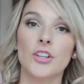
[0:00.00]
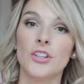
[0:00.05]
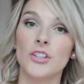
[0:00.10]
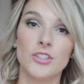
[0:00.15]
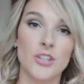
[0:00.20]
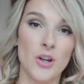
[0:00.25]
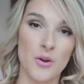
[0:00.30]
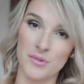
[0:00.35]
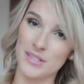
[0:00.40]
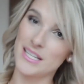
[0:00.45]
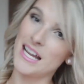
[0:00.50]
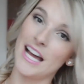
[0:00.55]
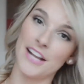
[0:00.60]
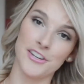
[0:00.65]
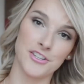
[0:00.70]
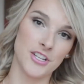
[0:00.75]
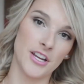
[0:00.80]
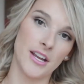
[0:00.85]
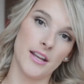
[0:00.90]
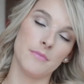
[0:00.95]
don't
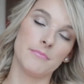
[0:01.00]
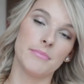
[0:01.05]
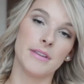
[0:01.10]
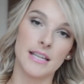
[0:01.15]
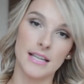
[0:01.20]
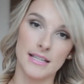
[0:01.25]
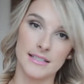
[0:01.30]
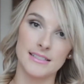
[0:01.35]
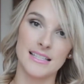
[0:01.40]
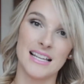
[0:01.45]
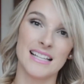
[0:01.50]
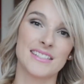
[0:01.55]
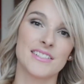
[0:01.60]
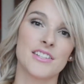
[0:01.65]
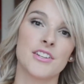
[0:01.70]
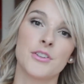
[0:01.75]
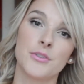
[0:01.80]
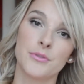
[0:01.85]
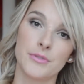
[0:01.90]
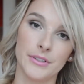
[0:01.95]
touch it because that's
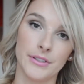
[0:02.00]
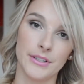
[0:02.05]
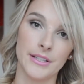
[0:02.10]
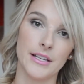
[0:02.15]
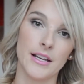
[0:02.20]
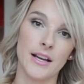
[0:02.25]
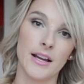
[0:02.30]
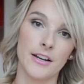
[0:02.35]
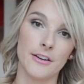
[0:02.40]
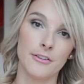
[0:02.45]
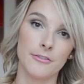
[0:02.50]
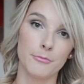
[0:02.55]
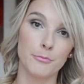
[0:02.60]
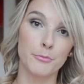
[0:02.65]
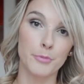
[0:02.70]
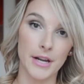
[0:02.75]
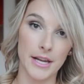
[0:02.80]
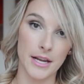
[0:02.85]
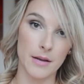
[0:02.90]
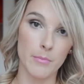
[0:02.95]
going to really kind of
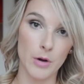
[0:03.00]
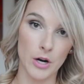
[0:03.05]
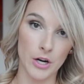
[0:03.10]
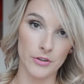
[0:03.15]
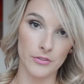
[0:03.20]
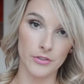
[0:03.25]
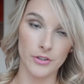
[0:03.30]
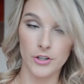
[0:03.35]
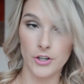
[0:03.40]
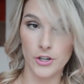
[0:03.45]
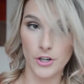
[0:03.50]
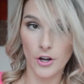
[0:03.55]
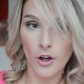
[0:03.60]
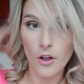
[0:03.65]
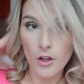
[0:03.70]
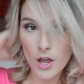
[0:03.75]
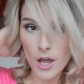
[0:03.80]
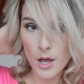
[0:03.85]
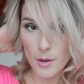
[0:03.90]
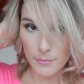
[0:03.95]
break apart the curl.